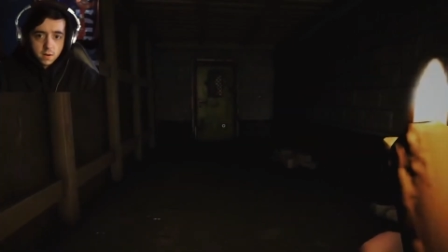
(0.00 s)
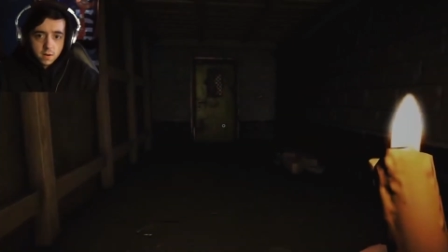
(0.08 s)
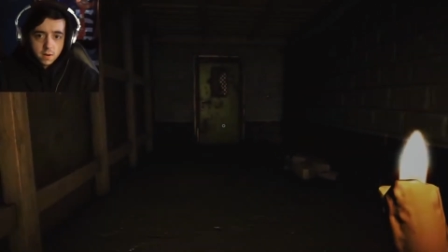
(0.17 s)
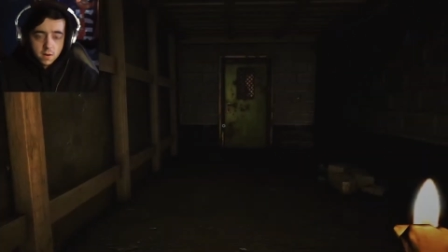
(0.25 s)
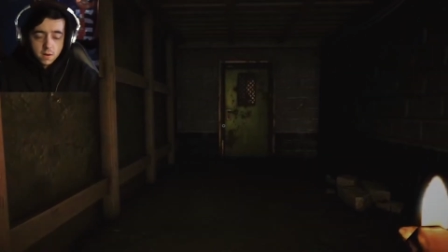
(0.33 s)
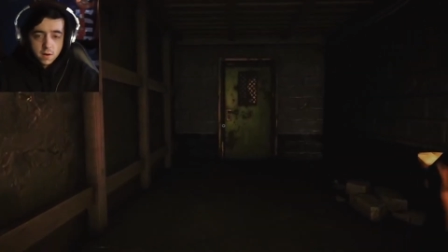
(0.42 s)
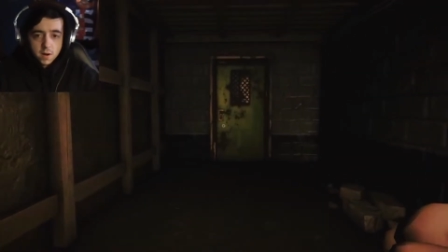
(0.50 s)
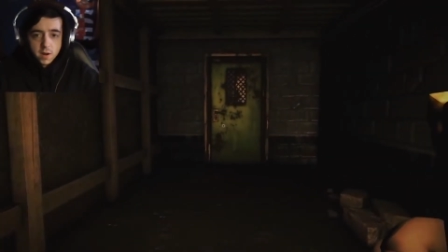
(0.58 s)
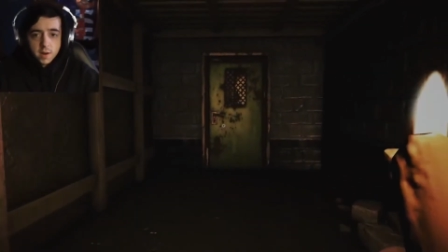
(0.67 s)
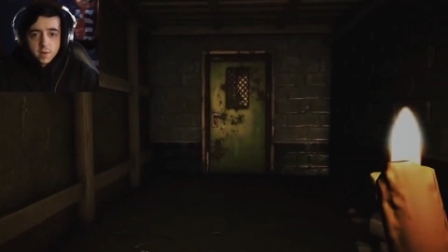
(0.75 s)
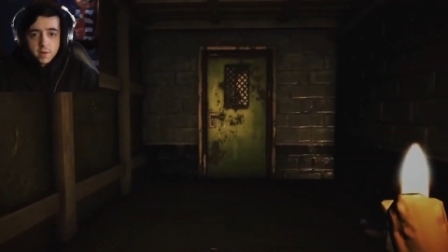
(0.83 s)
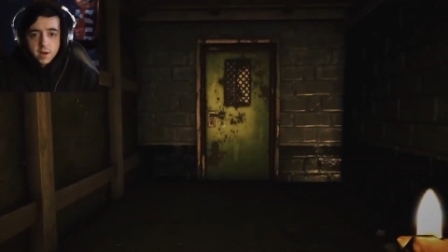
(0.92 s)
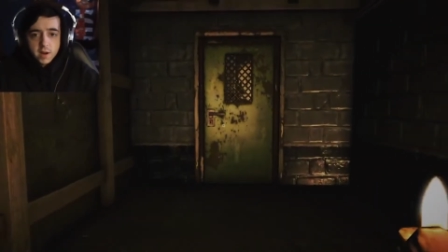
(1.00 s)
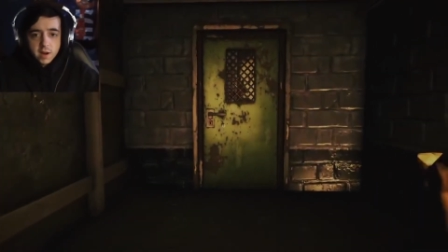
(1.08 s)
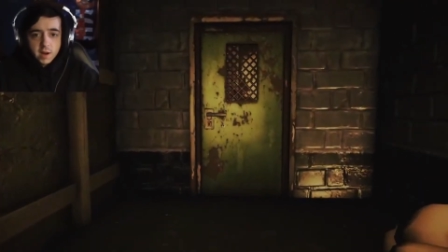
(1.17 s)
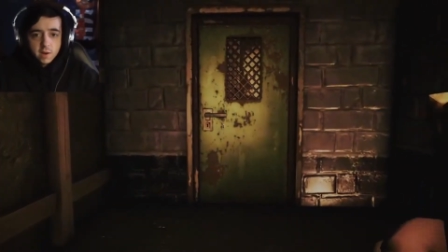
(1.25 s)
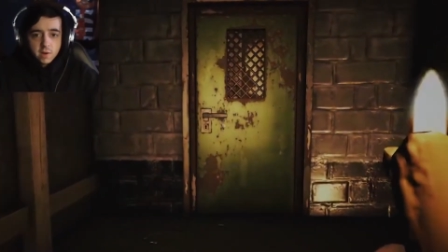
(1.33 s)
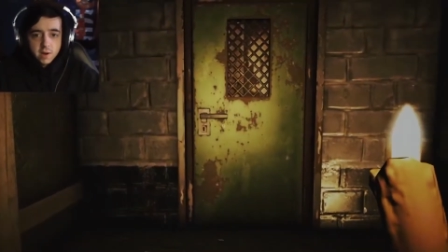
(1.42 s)
Alright, can I
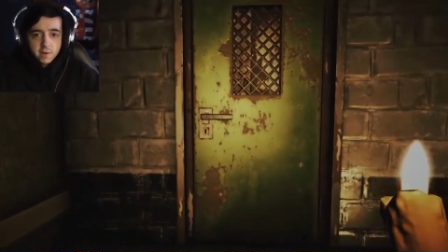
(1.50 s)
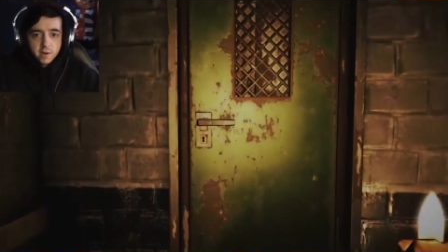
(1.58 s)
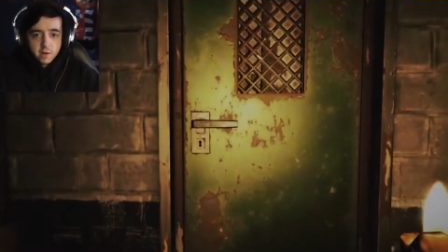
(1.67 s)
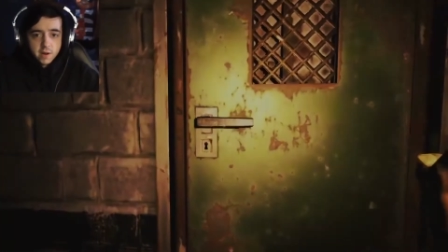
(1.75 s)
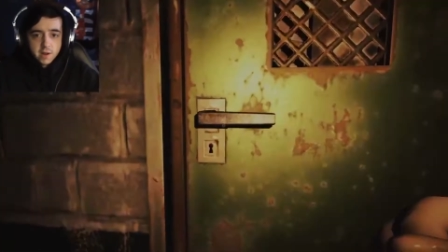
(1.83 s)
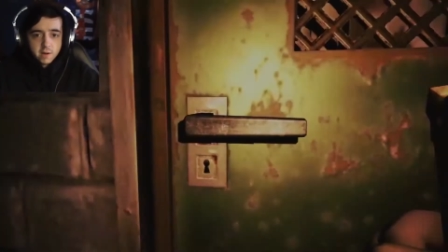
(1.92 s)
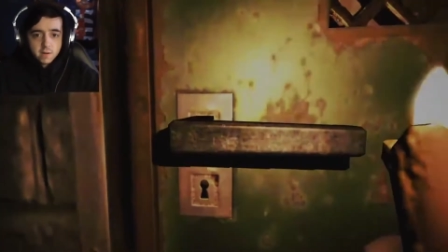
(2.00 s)
go down here now?